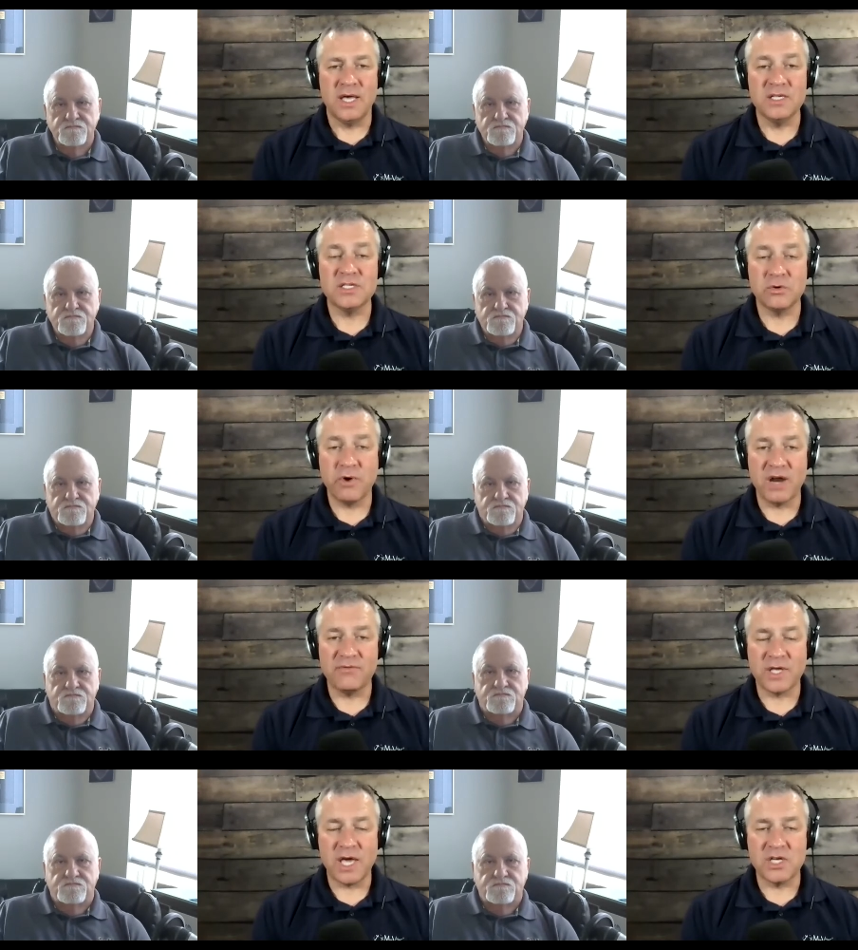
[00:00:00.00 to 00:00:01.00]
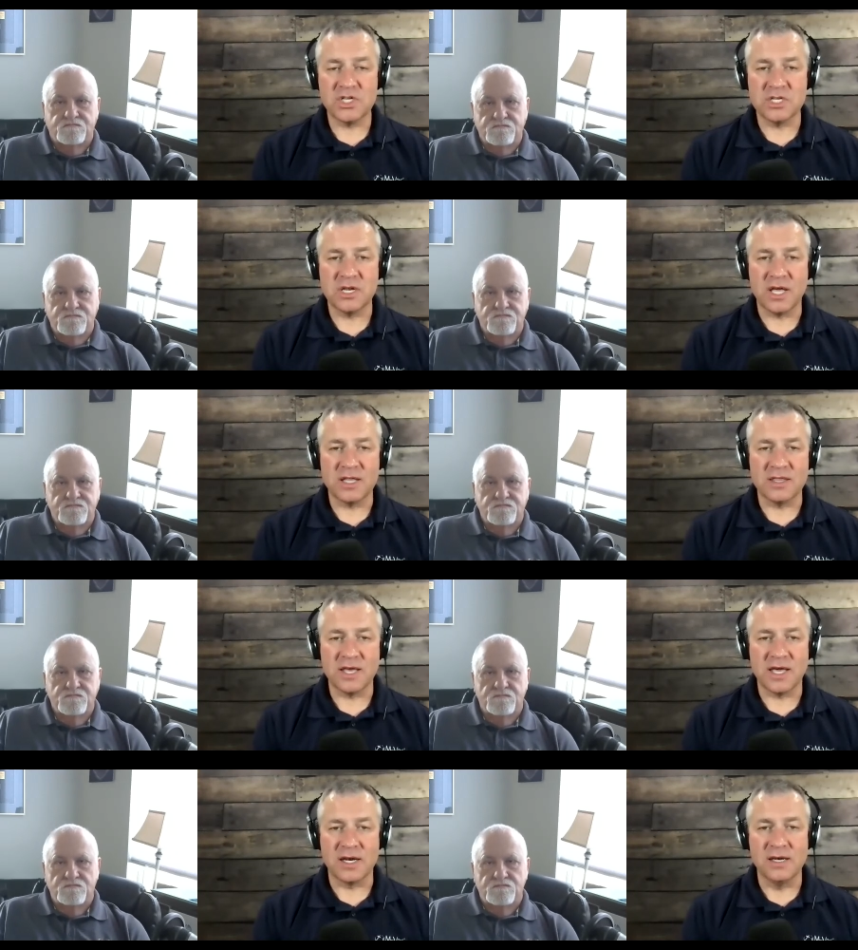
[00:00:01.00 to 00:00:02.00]
Speaker 1: instant gratification, and
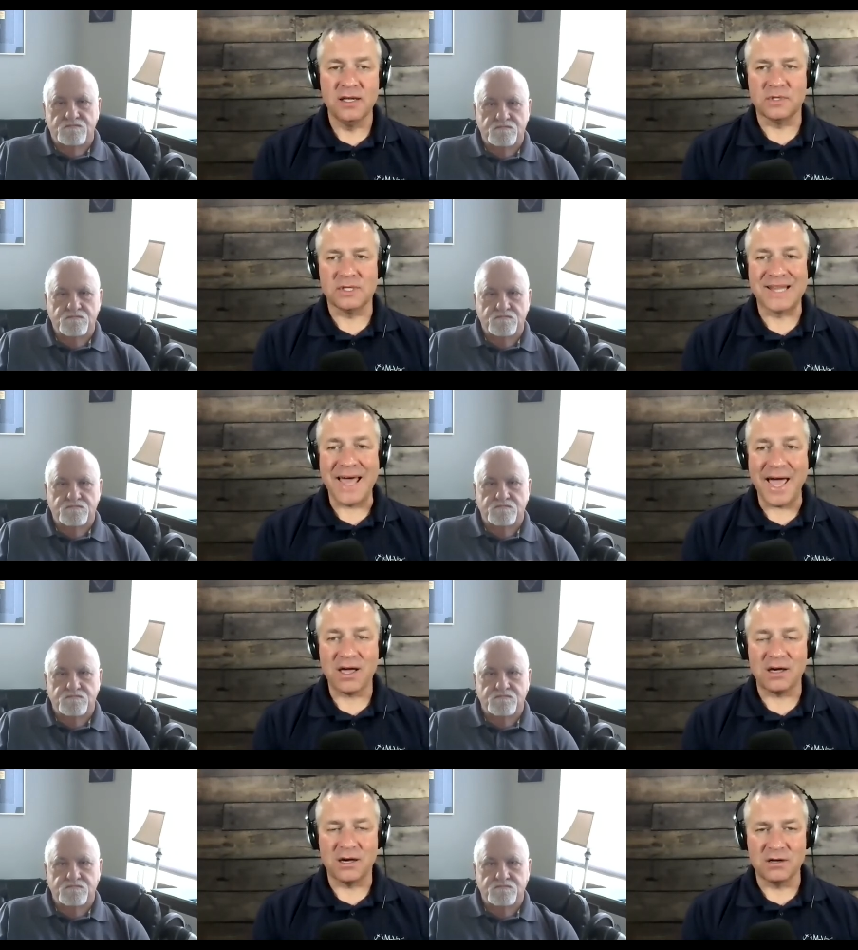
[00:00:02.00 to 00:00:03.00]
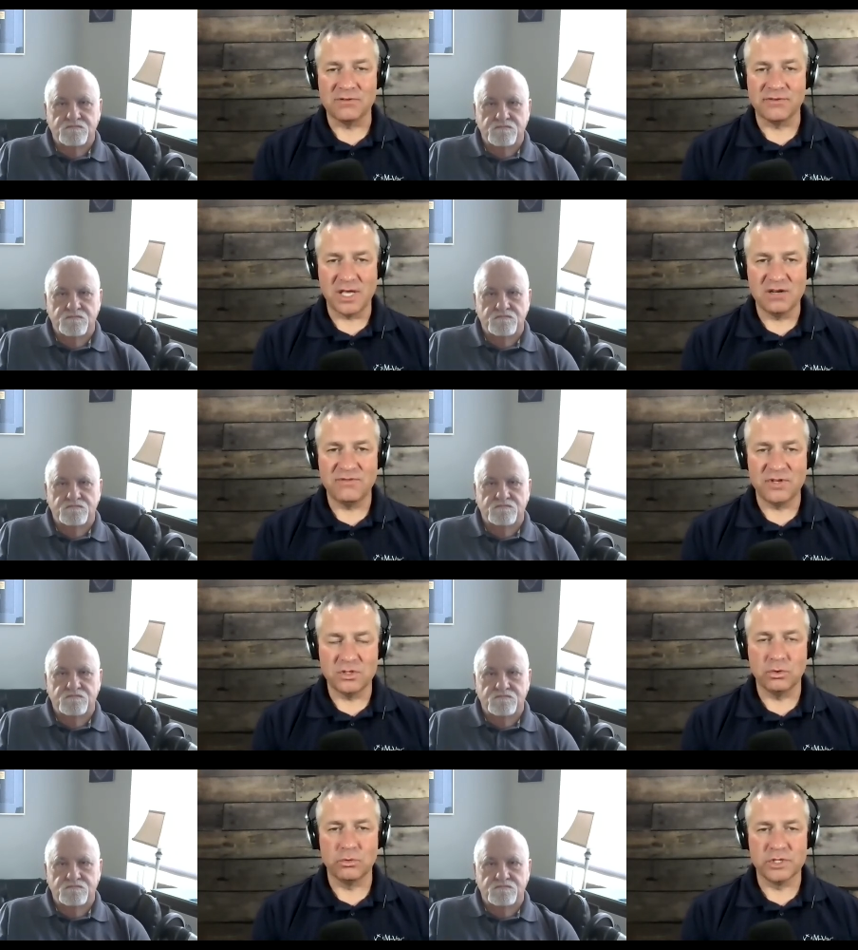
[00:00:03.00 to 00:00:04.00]
then lack of
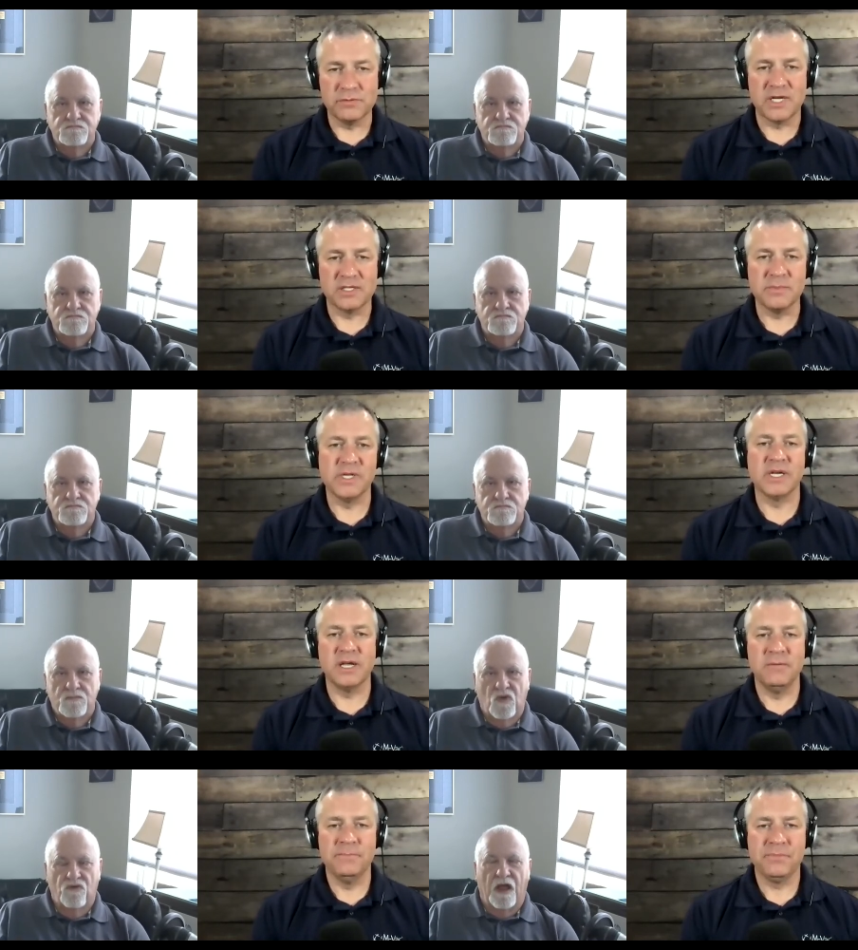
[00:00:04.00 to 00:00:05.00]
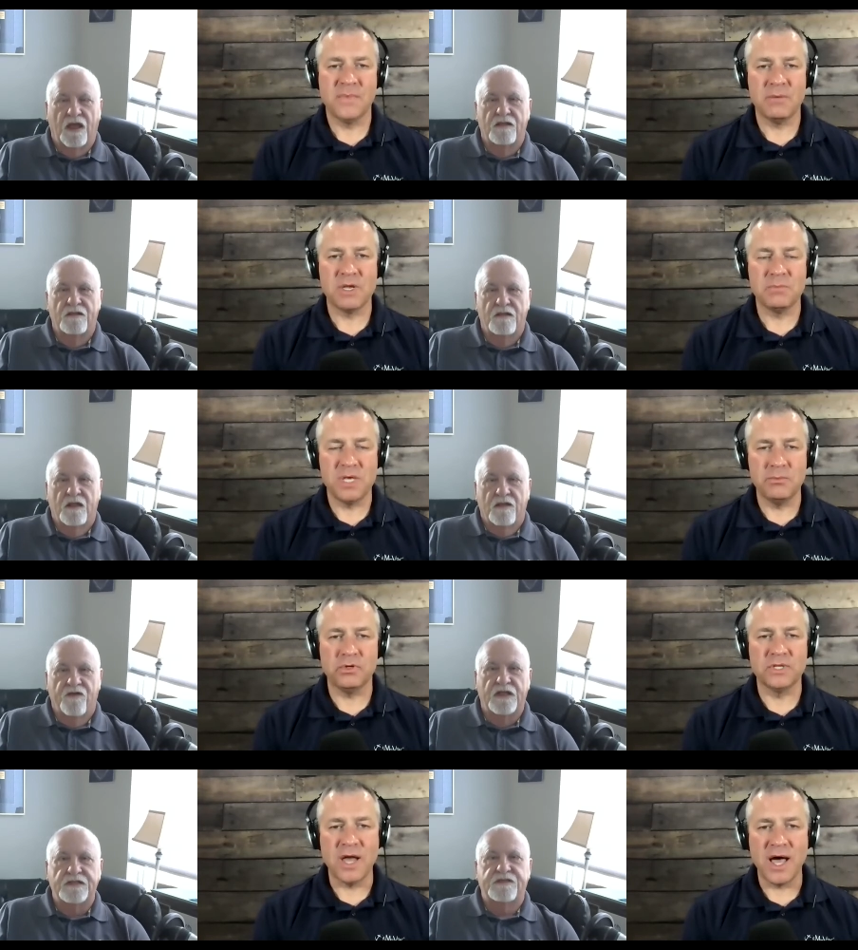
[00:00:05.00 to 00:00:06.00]
individual responsibility.
Speaker 2: Right.
Speaker 1: I mean,
Speaker 2: people
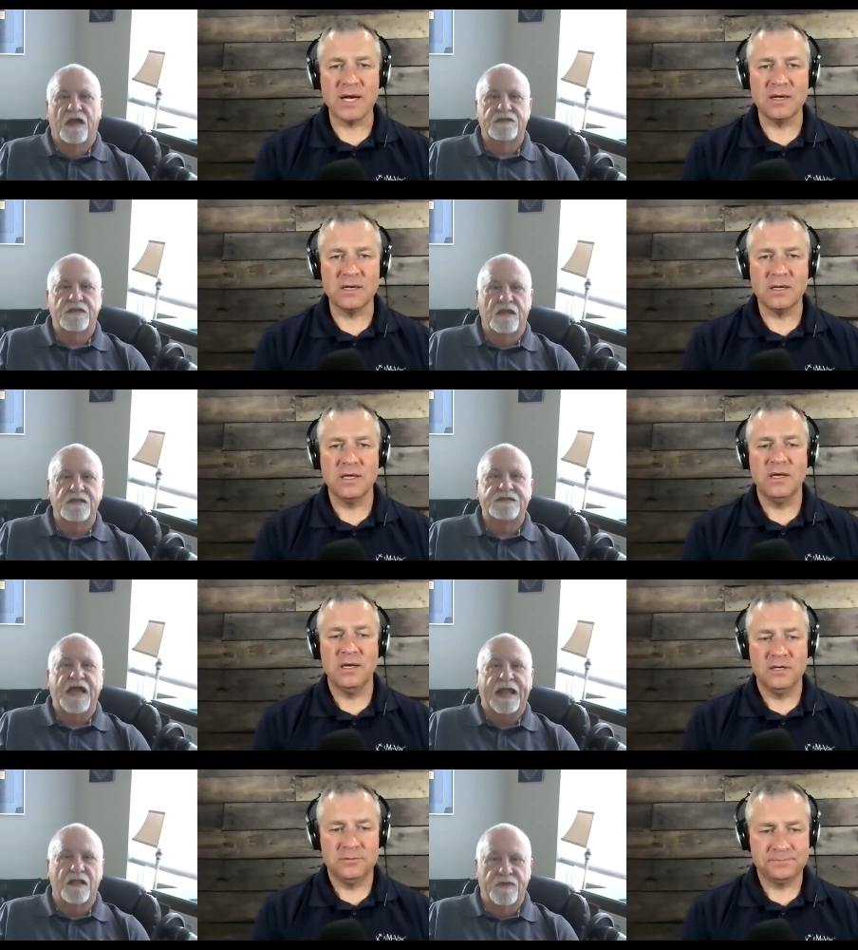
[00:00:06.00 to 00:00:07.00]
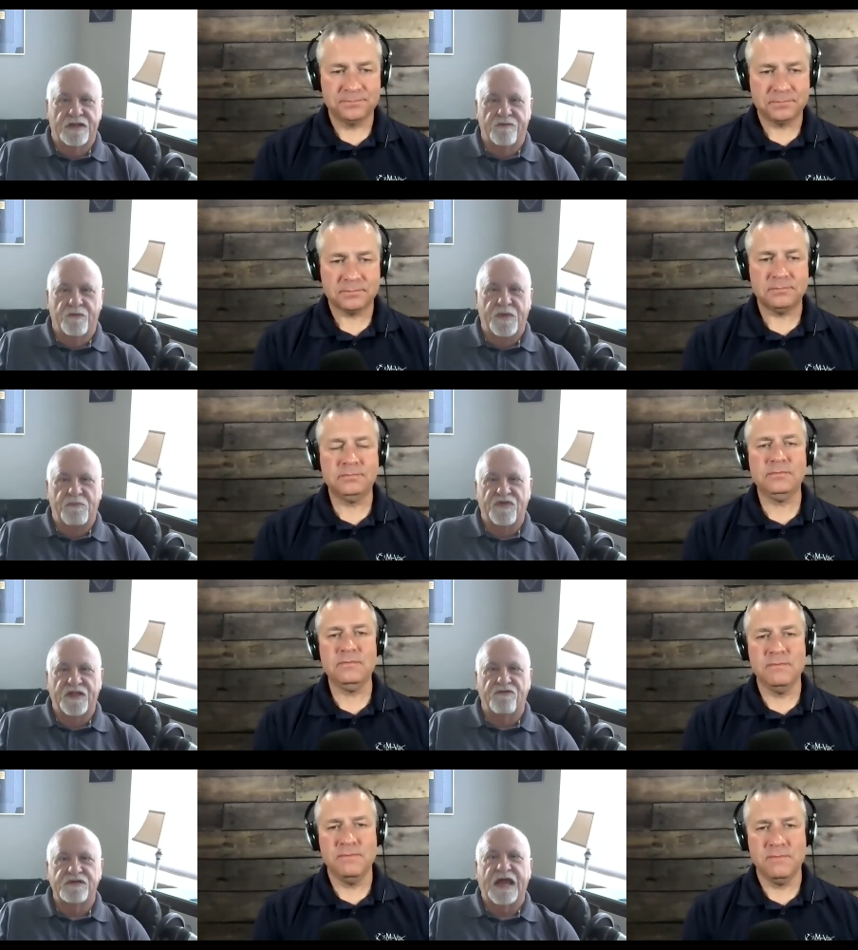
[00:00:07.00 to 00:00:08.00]
and, not uh, entitlement. When people think
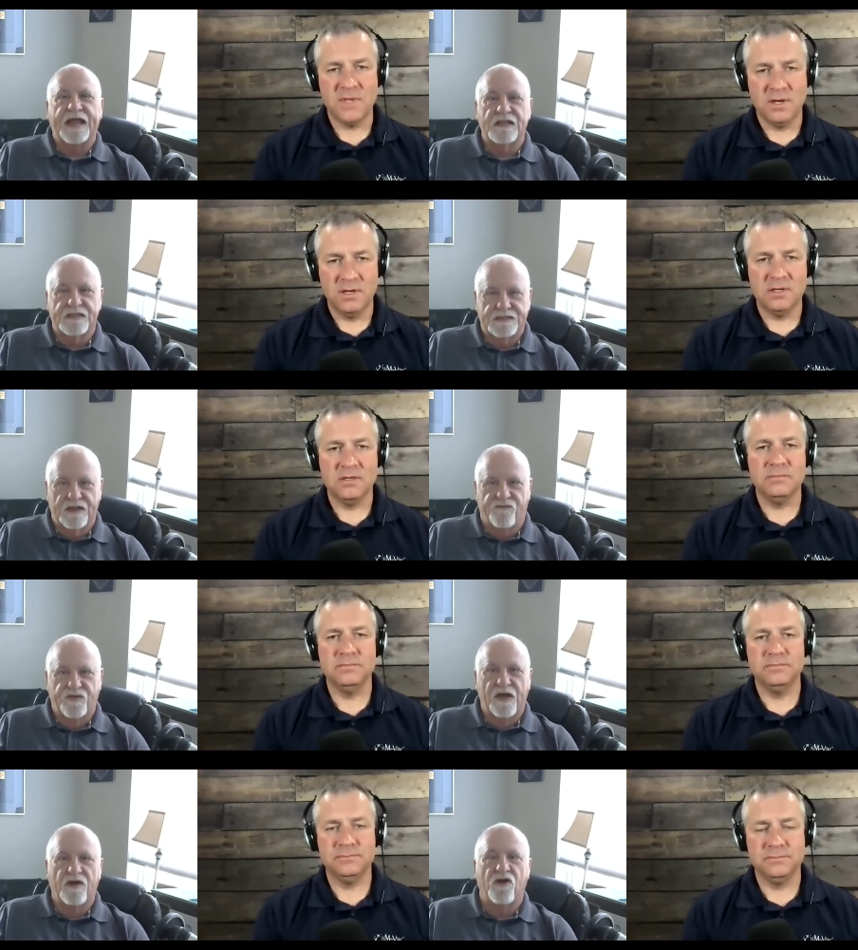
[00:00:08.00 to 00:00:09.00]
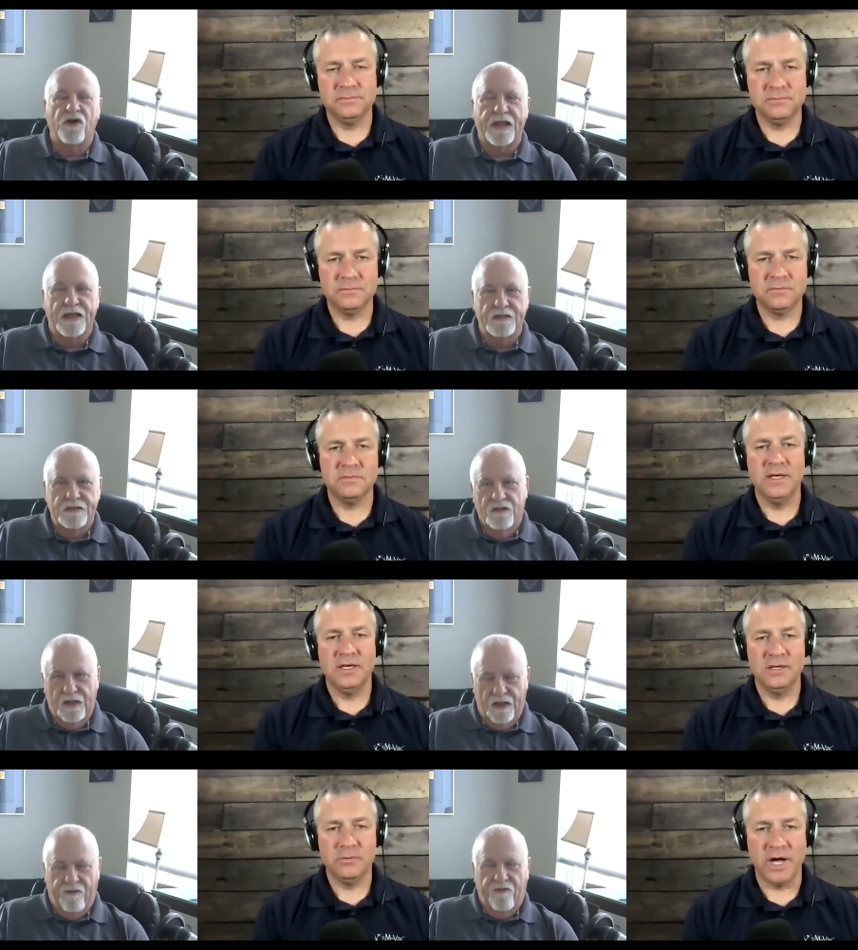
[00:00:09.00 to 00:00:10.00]
they're entitled to stuff without earning it.
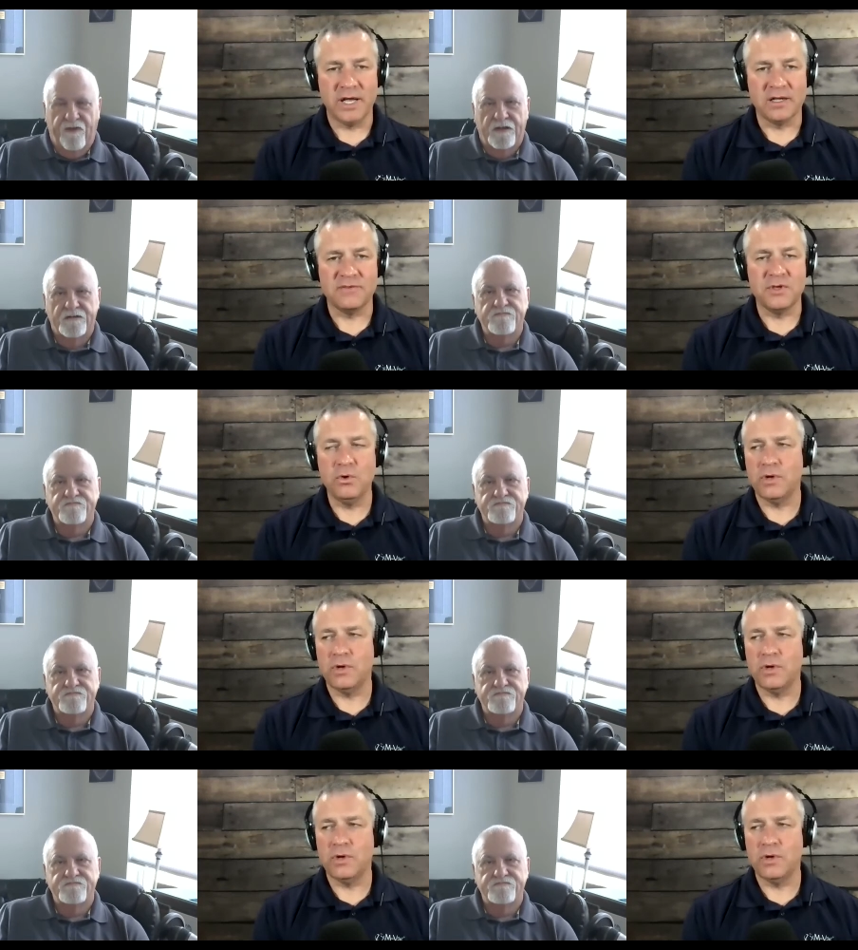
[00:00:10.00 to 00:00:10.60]
Speaker 1: Yeah. Right. If you